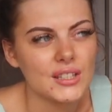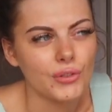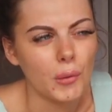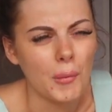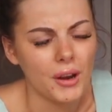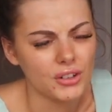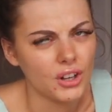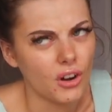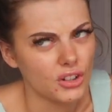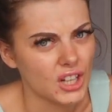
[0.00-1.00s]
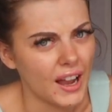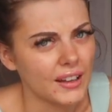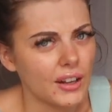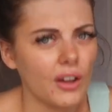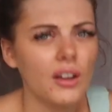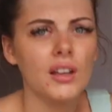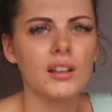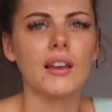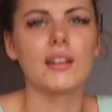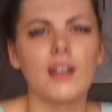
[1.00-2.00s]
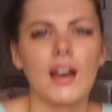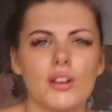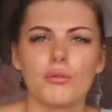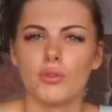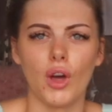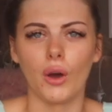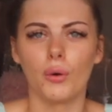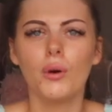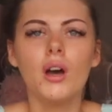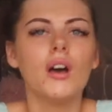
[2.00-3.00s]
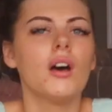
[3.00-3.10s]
is from America or China, like, I don't know.